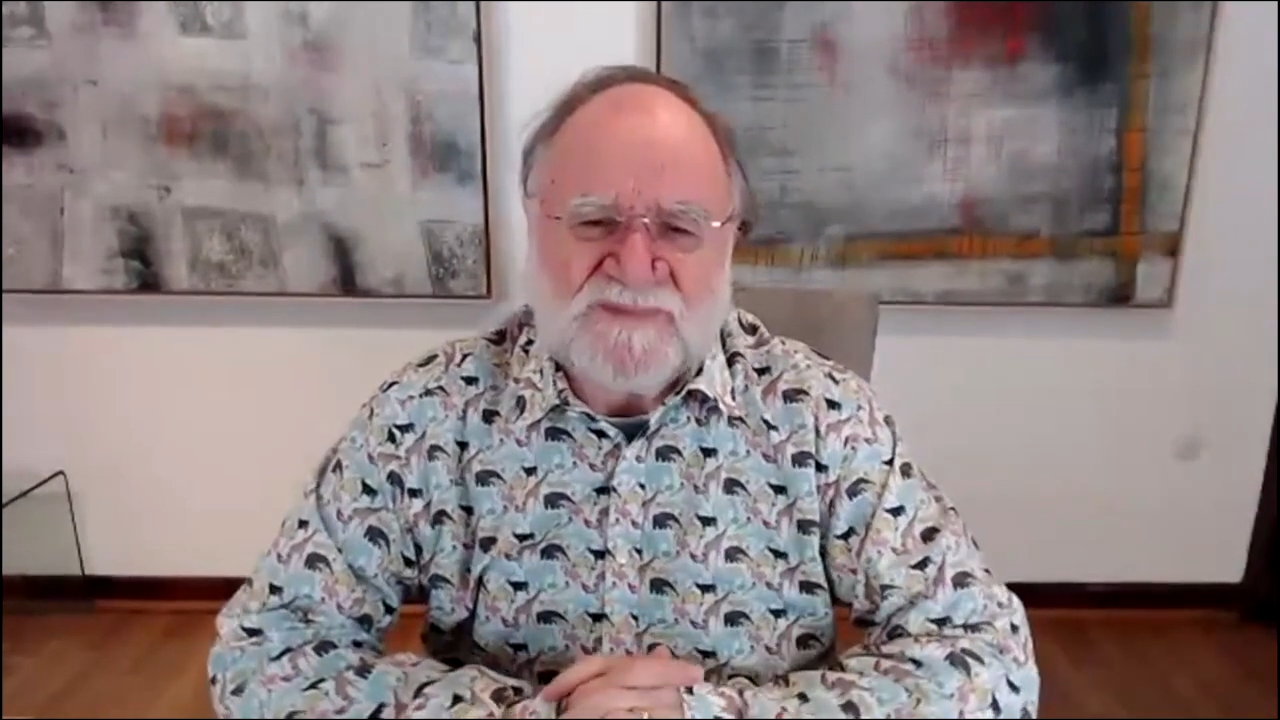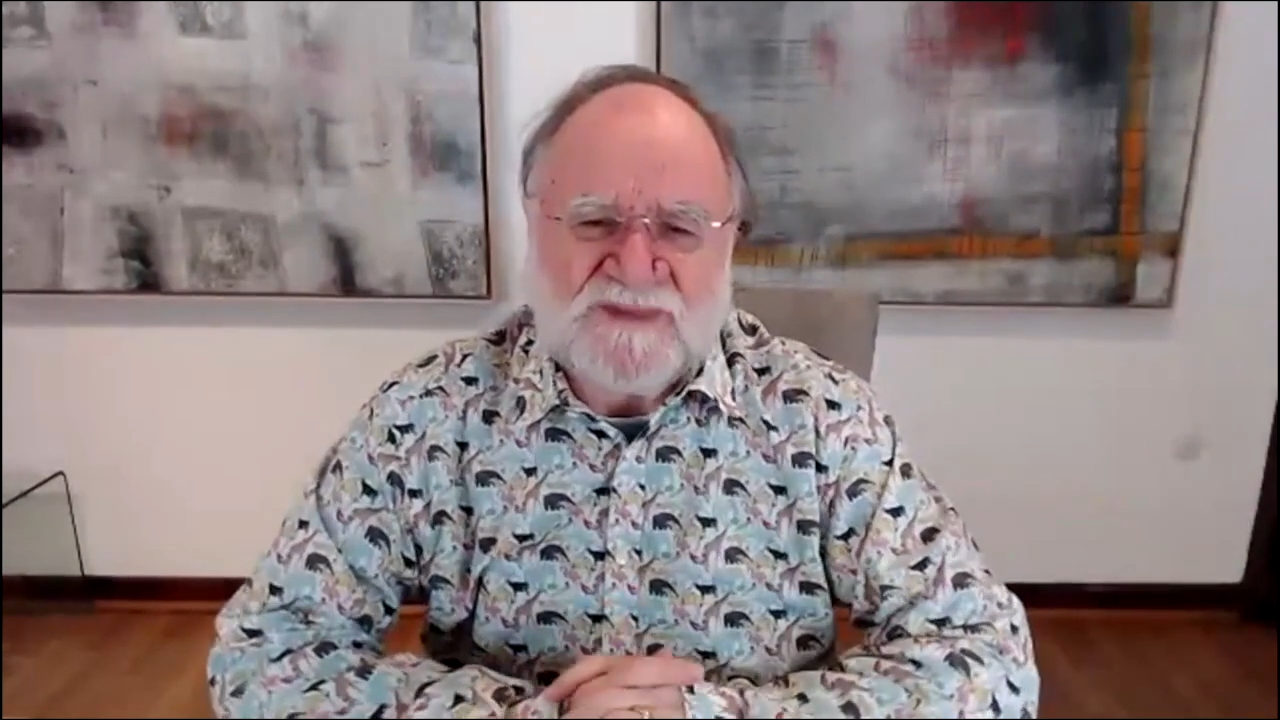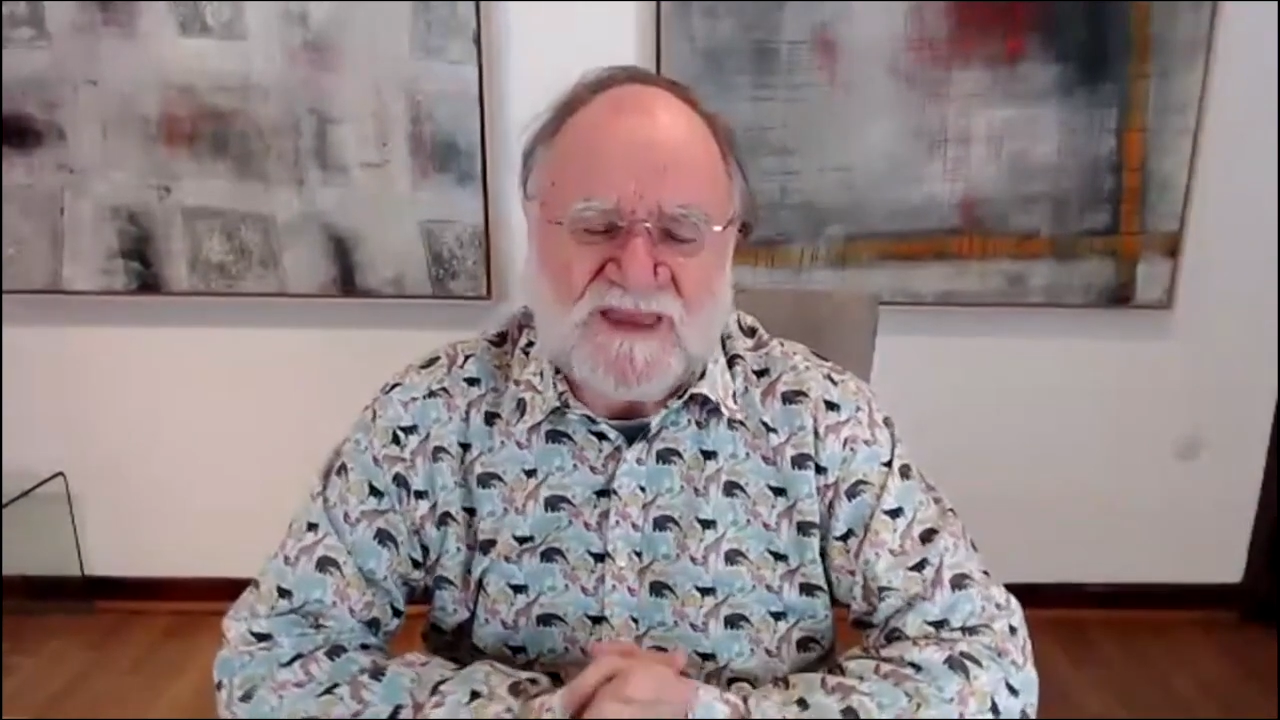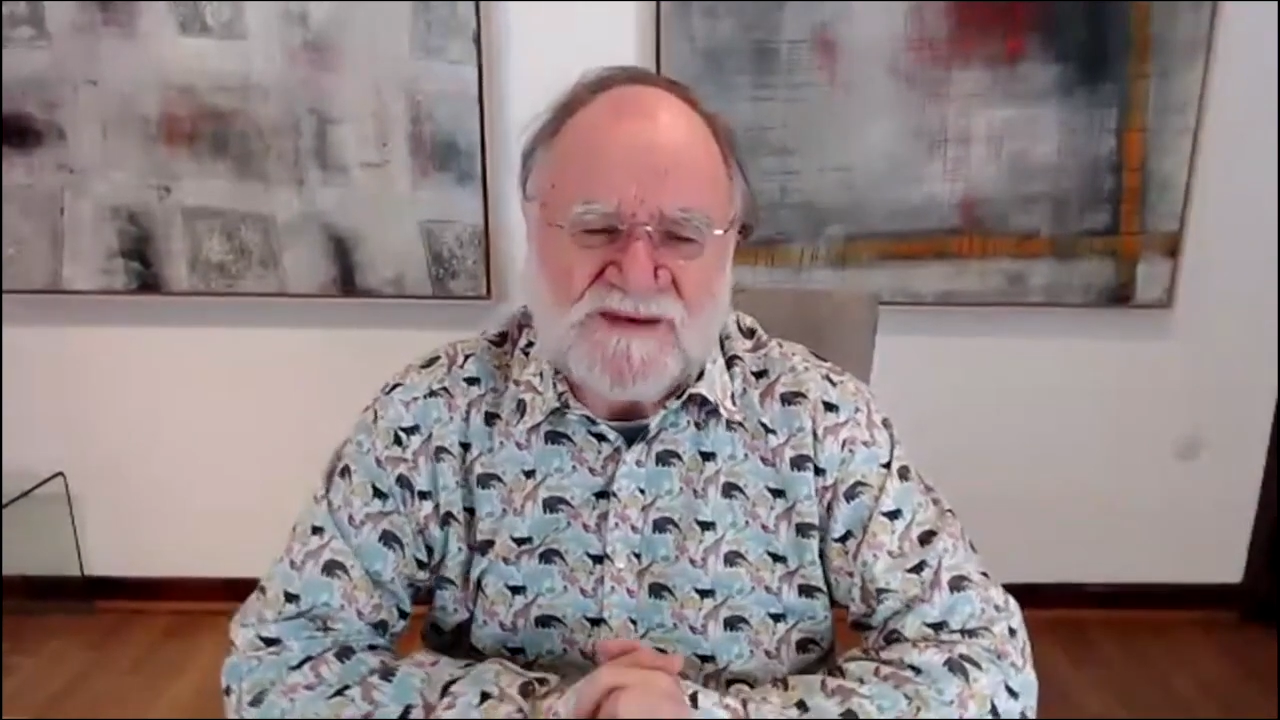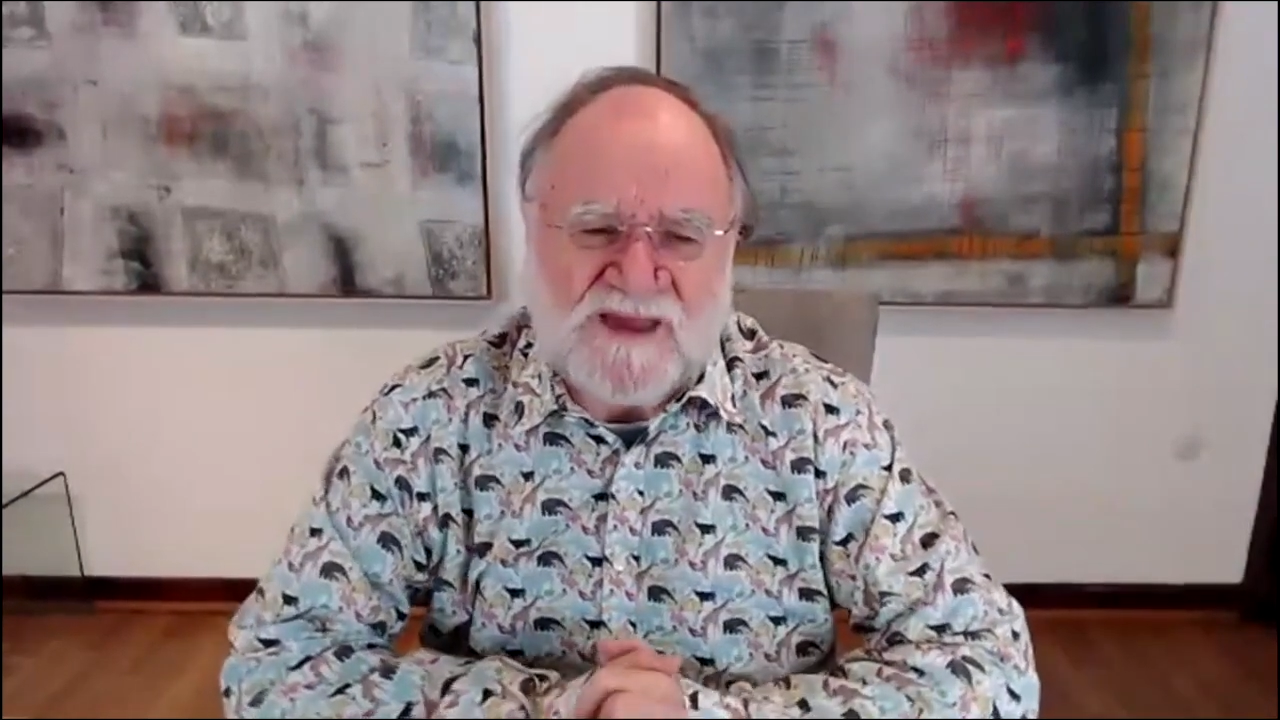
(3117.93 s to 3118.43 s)

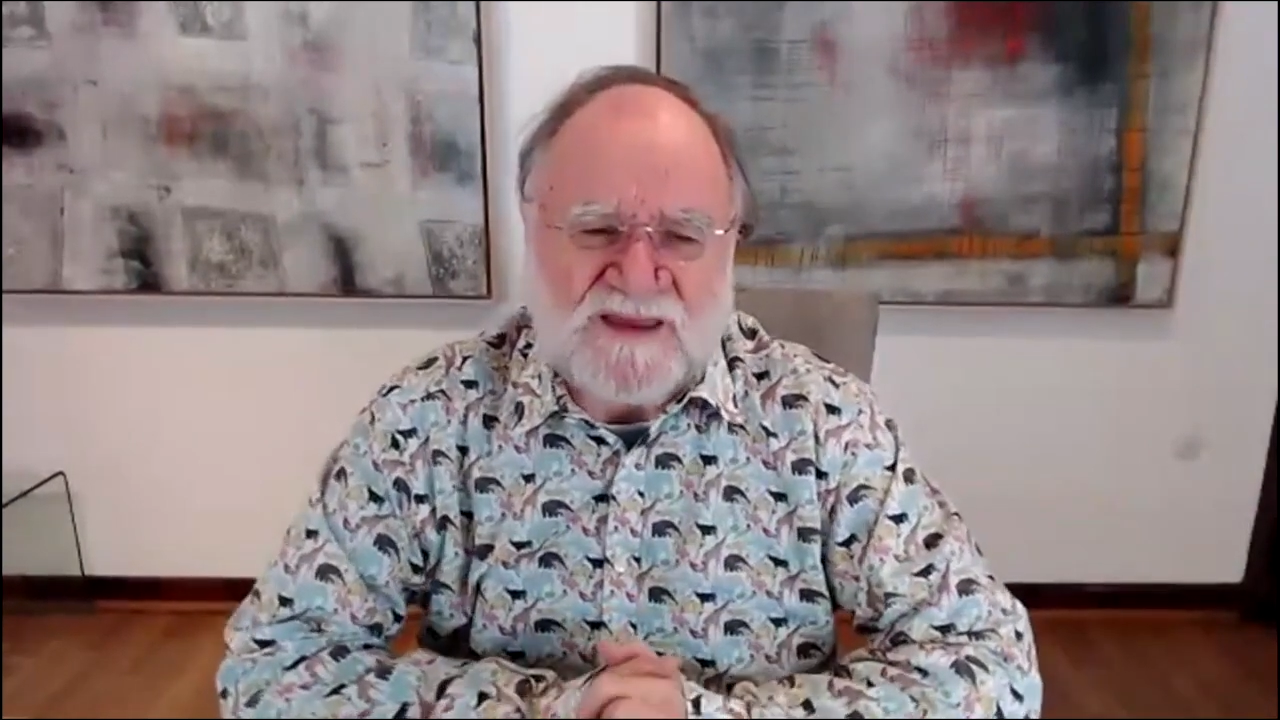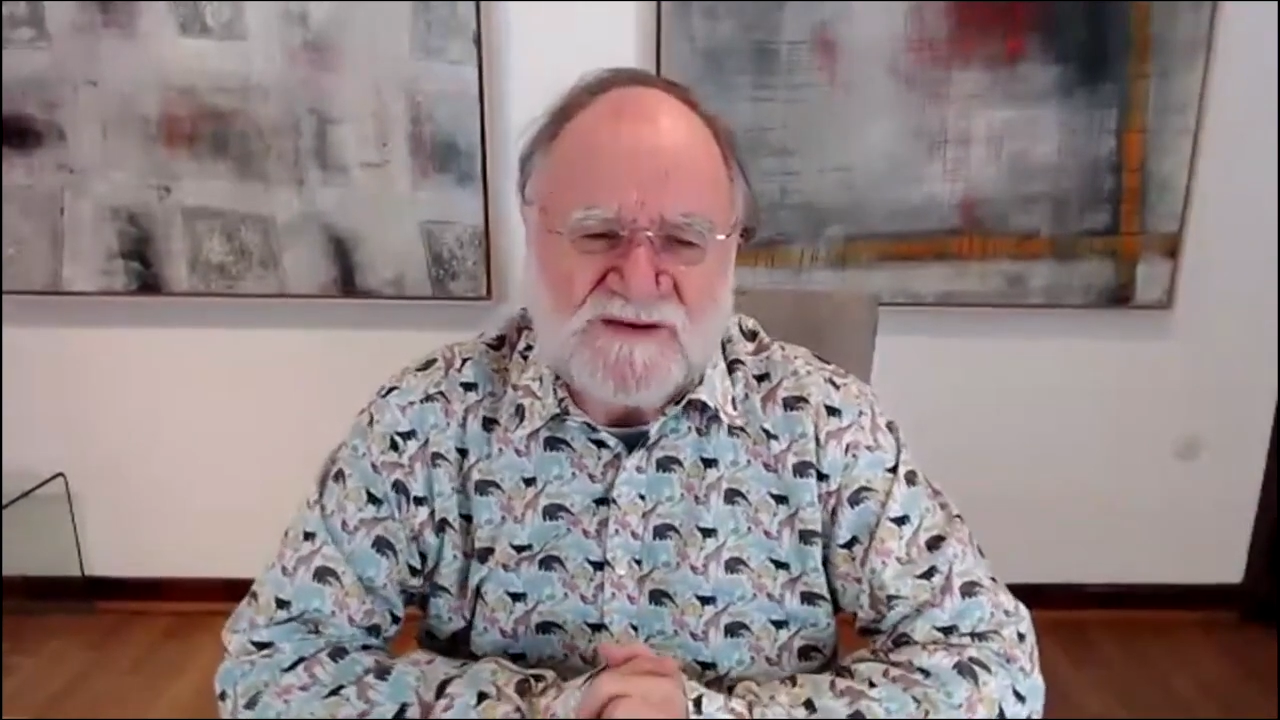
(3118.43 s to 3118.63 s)
and I